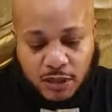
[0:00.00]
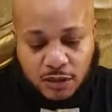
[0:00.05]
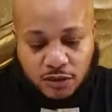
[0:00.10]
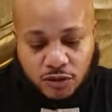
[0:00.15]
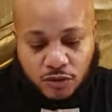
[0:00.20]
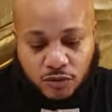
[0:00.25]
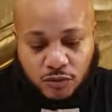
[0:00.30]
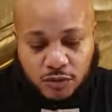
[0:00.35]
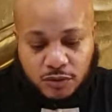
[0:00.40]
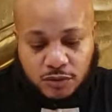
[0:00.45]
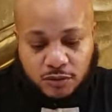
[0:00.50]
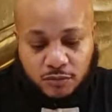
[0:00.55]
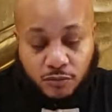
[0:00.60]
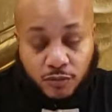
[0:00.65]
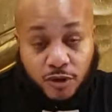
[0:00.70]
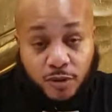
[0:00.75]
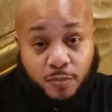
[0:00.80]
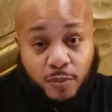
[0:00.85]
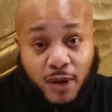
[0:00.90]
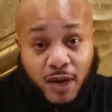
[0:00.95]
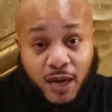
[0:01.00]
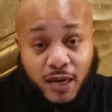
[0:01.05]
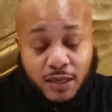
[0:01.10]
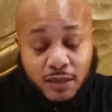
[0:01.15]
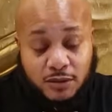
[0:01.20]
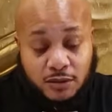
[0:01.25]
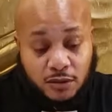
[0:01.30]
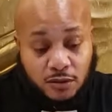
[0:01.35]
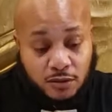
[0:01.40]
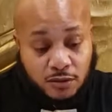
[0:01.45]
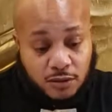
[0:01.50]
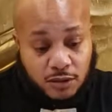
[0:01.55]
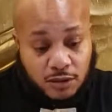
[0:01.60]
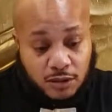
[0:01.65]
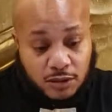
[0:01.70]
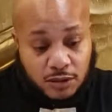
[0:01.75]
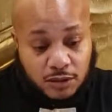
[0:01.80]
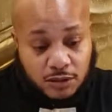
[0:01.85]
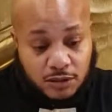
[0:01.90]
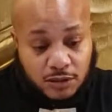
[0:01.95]
doing some repottings on
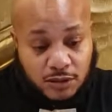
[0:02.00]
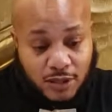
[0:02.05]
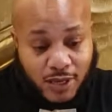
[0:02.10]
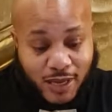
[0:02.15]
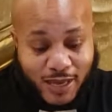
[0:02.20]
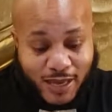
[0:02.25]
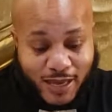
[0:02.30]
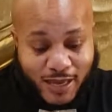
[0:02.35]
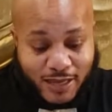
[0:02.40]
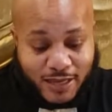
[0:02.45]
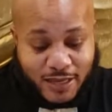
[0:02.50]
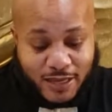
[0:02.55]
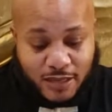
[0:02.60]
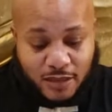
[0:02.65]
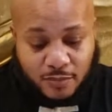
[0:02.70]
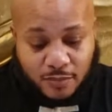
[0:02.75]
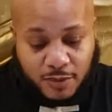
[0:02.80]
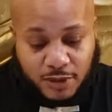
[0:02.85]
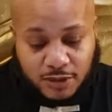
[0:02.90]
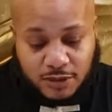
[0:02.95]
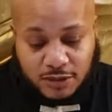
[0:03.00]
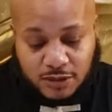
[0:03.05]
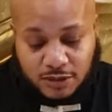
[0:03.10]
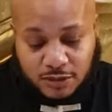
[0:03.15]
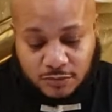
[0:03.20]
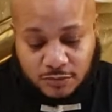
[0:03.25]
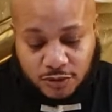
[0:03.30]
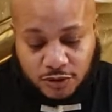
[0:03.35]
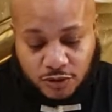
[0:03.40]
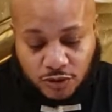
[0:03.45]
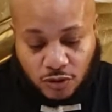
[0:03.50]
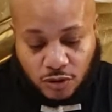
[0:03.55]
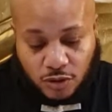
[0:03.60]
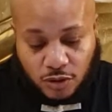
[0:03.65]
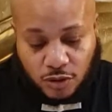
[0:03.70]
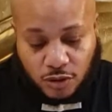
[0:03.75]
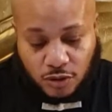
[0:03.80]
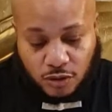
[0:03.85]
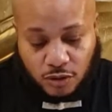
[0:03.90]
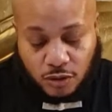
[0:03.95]
these, getting them into some
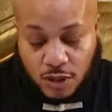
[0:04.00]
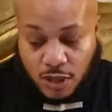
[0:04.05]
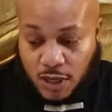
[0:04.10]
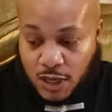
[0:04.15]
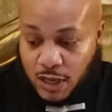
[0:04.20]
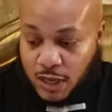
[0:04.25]
soil.